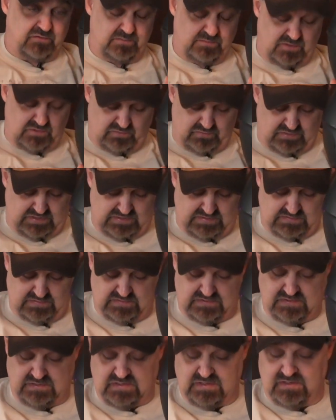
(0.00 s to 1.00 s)
remote went
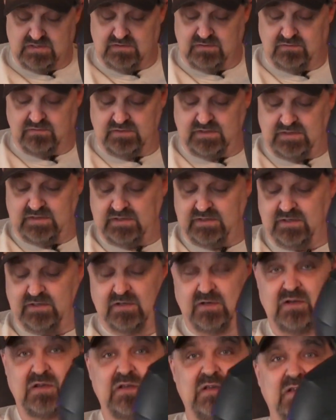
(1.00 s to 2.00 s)
right
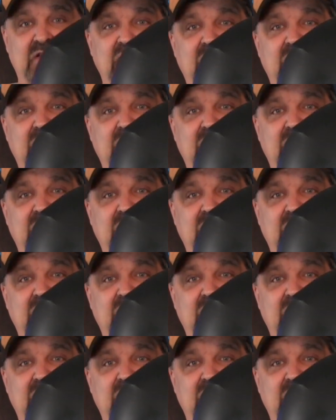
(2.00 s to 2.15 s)
here.